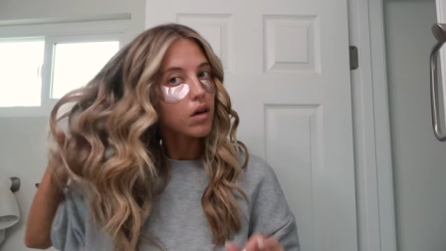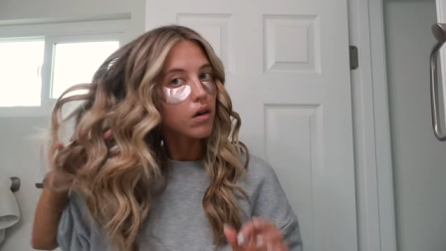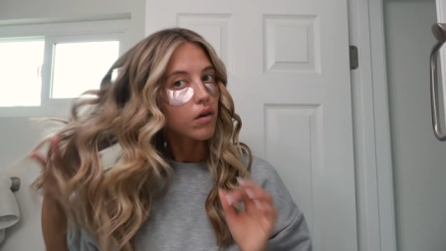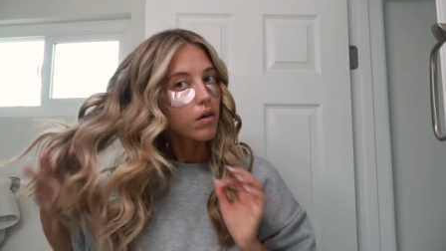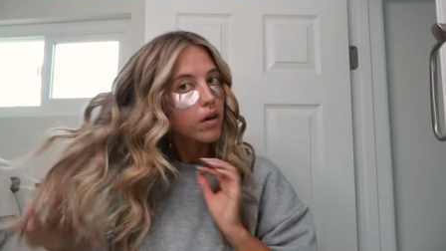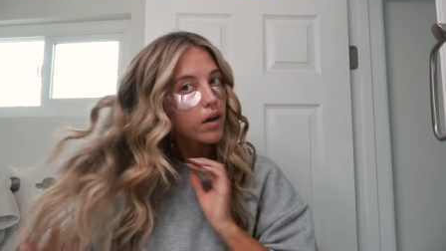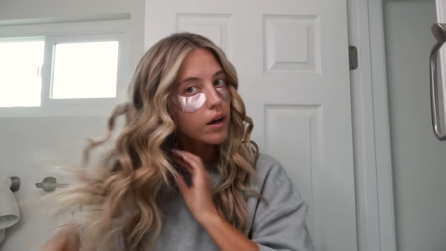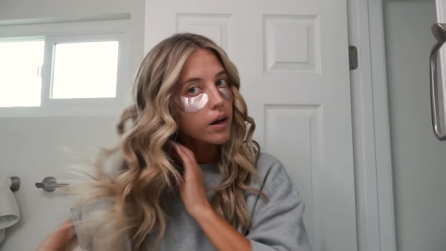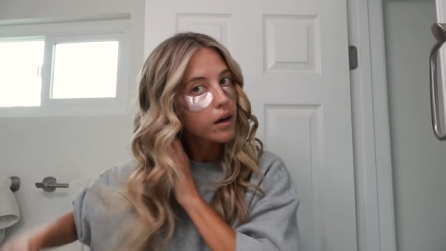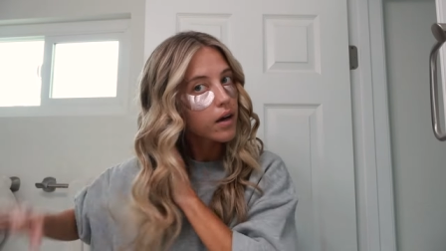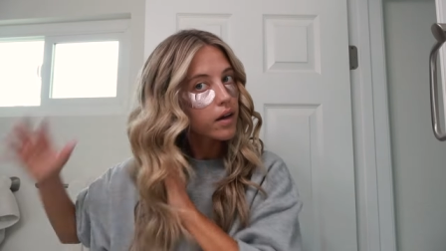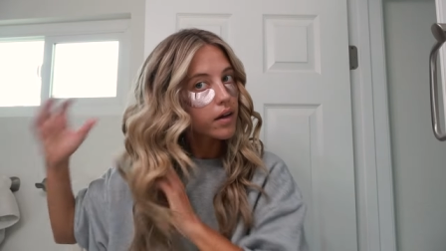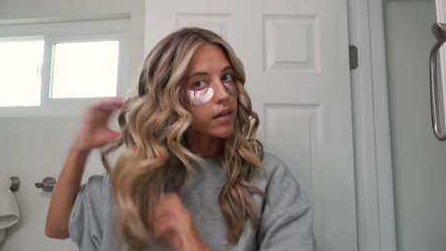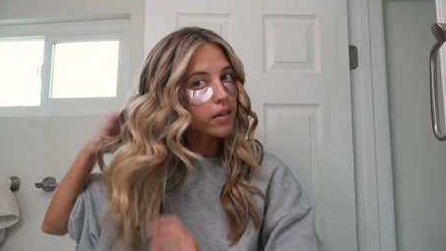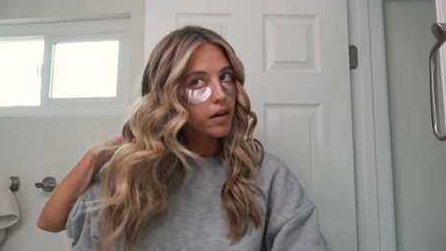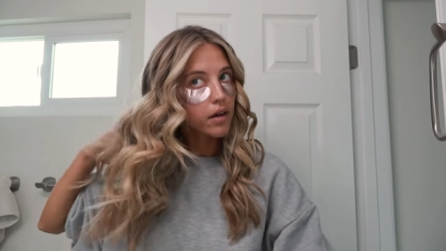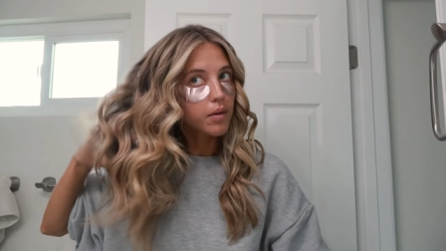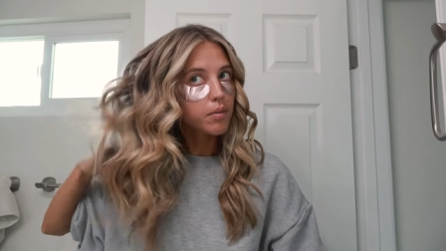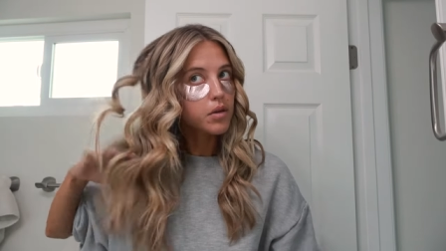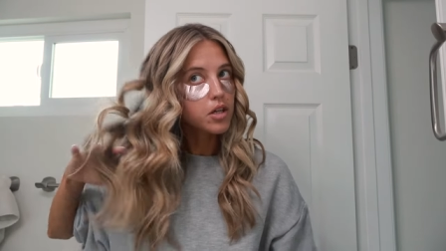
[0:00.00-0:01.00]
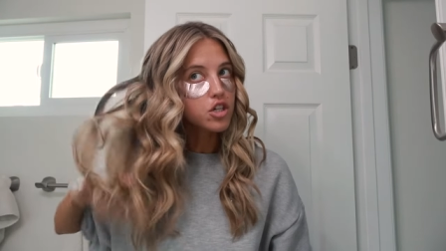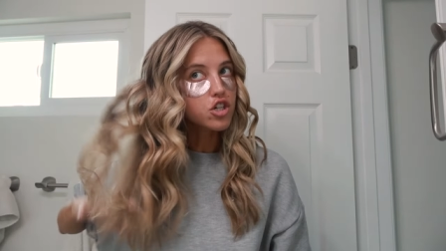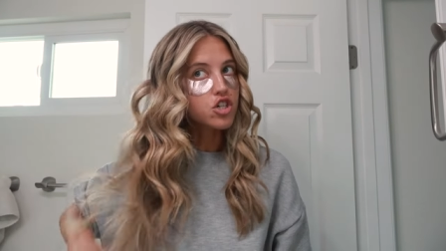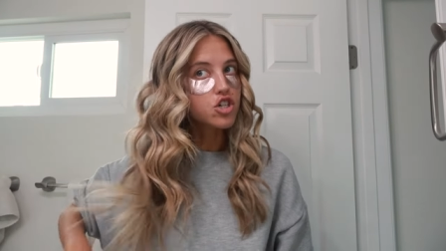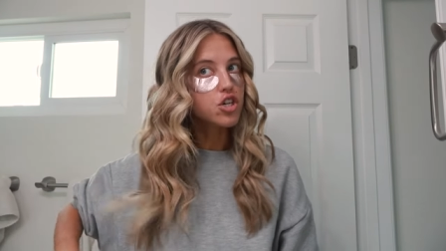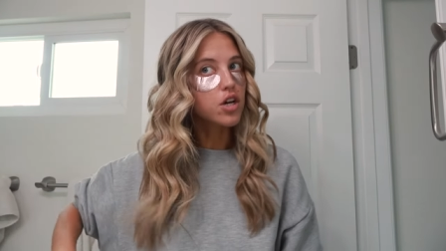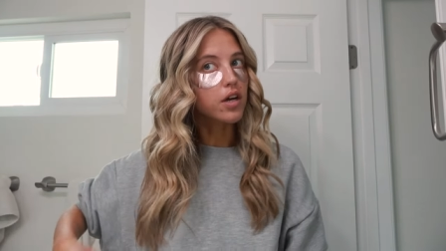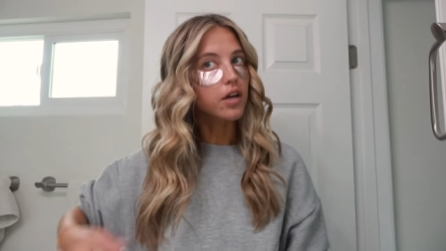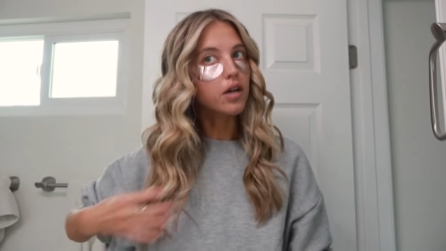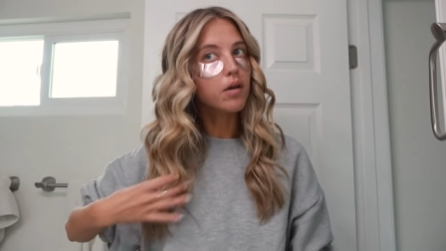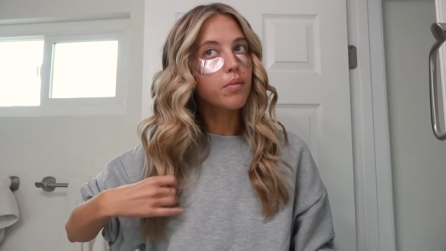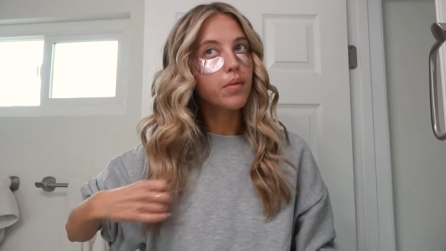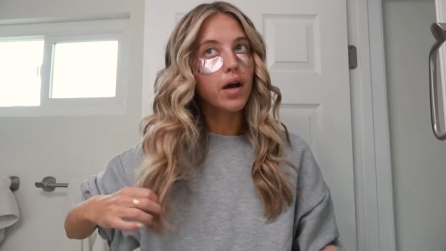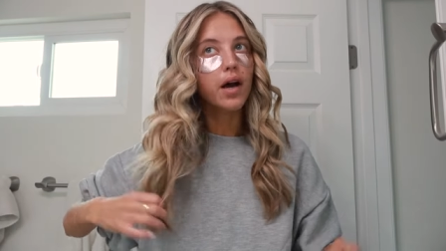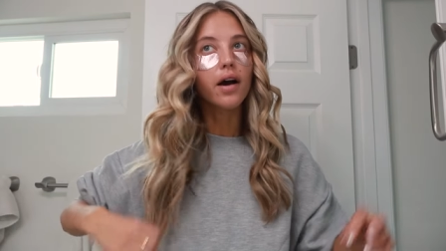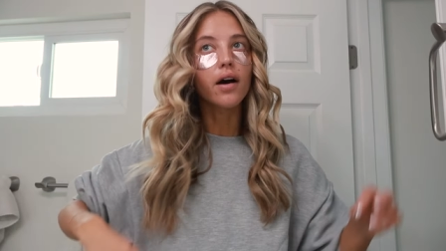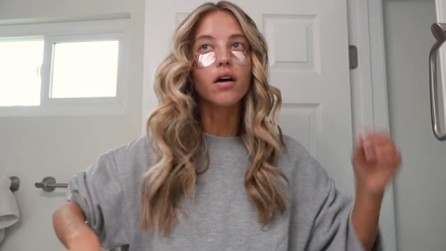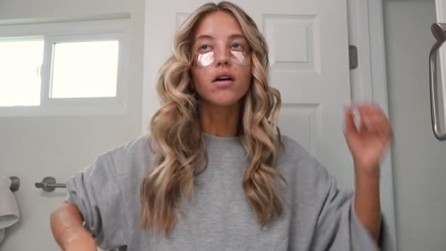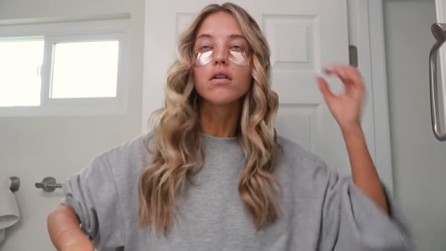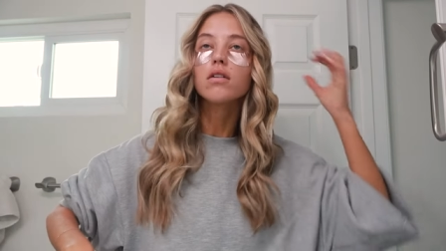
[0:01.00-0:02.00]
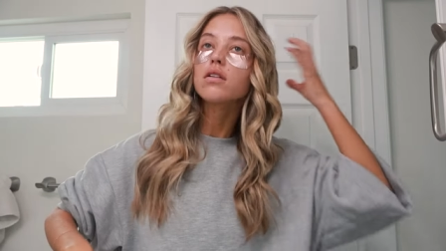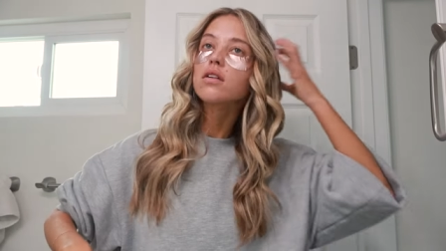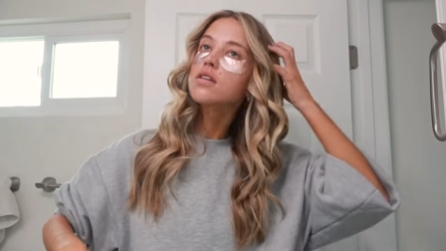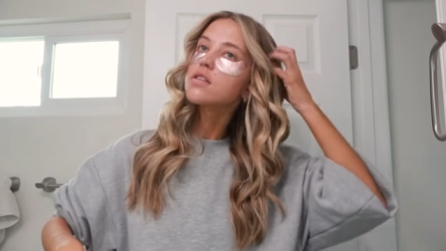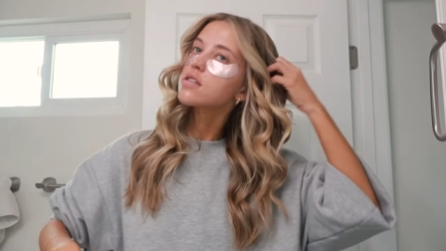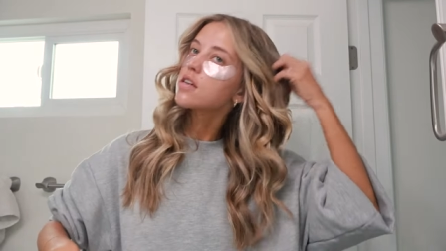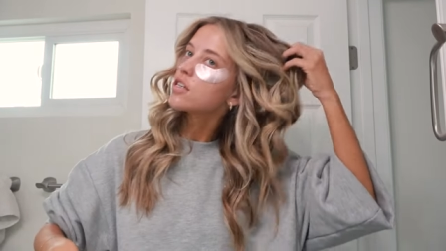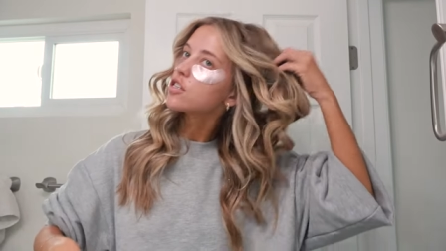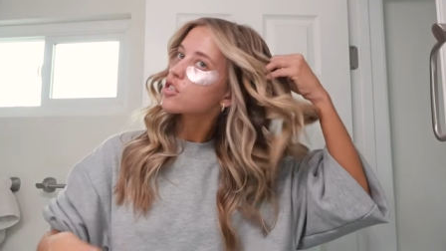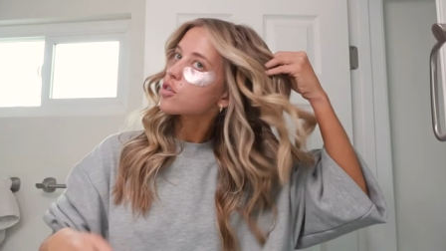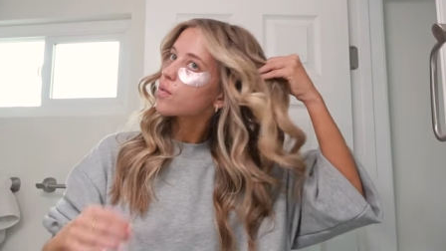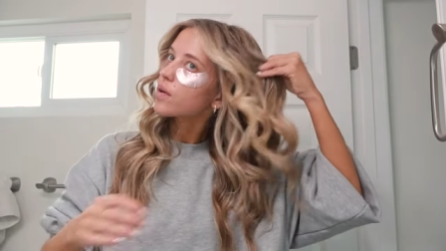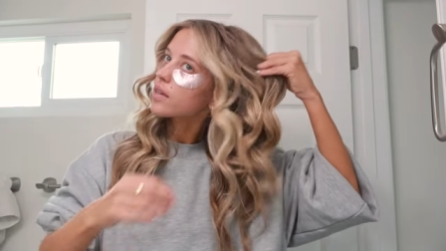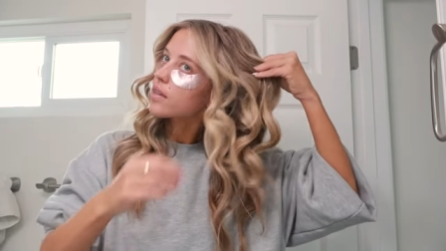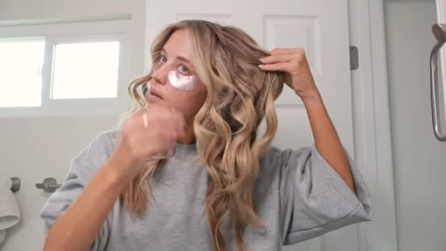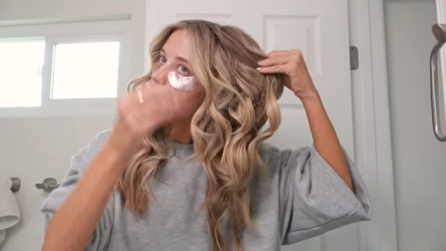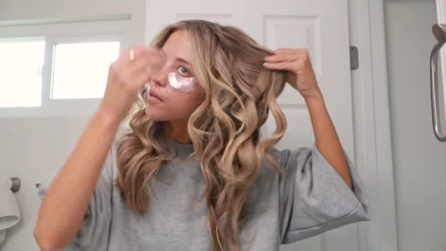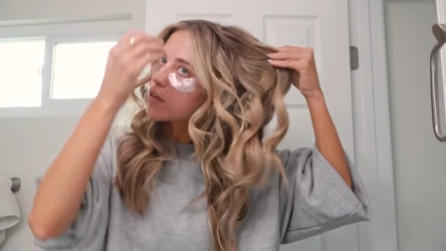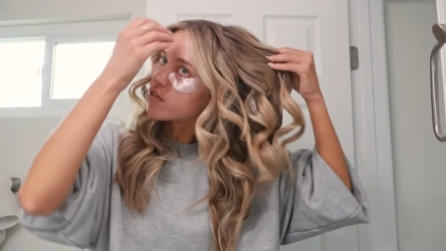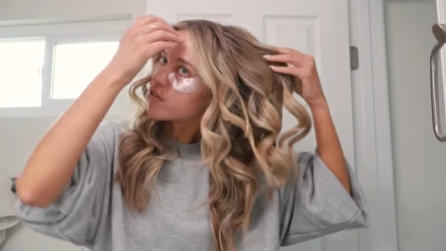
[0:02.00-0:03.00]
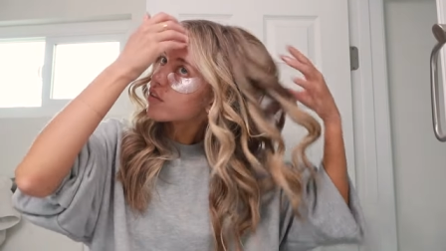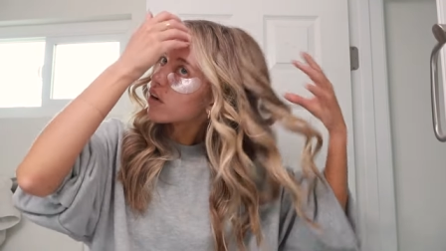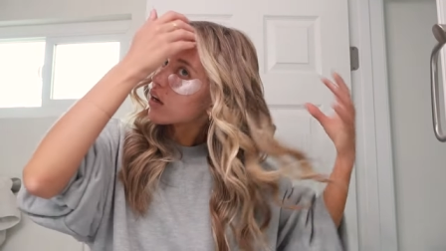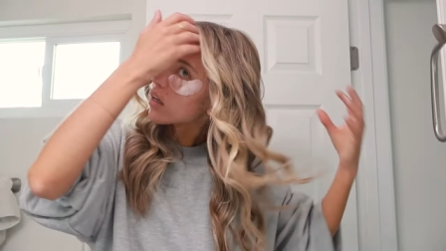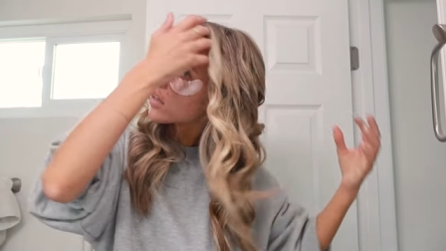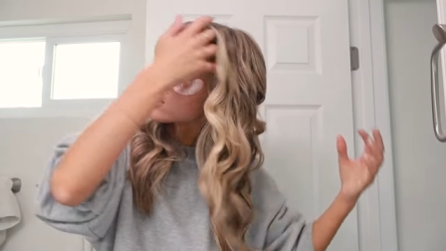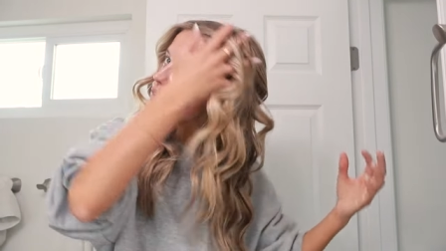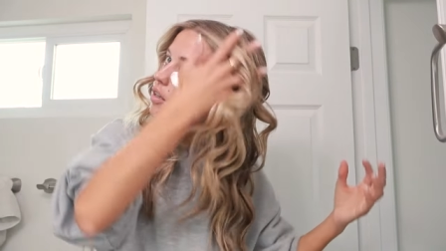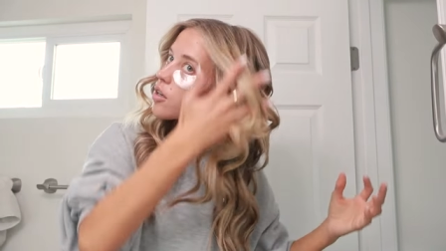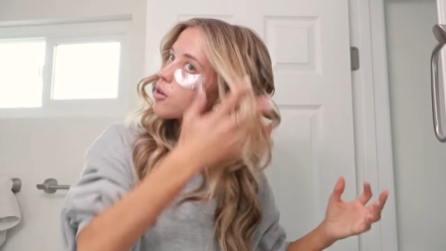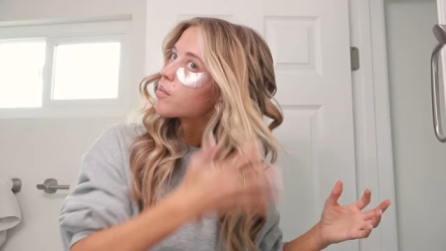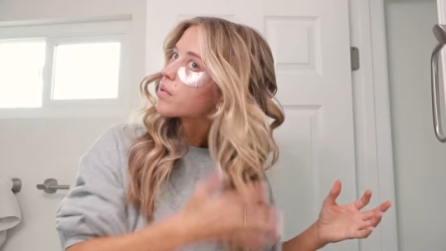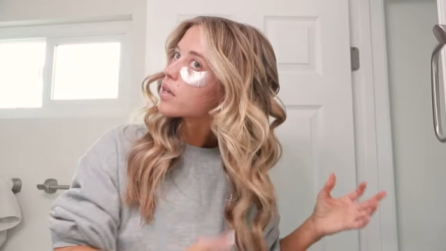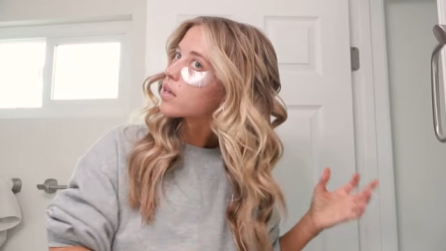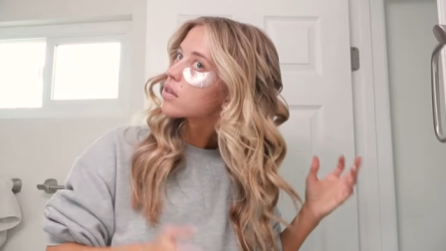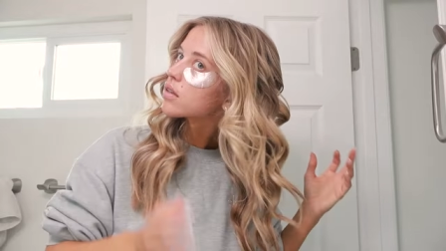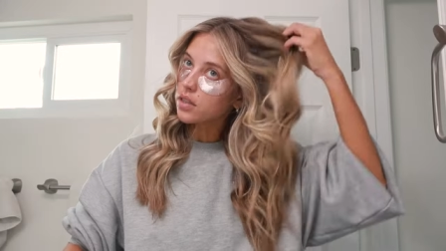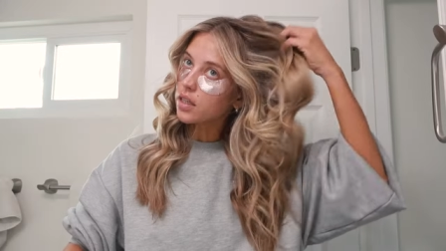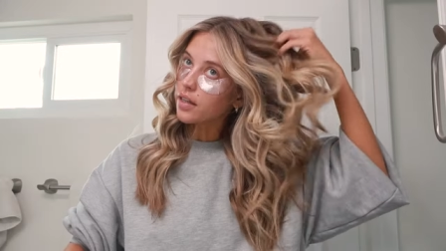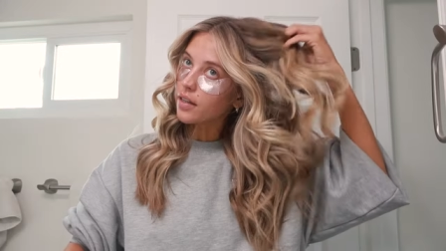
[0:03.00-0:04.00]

Okay, then I'm gonna shake them out because I do want them to fall a little bit.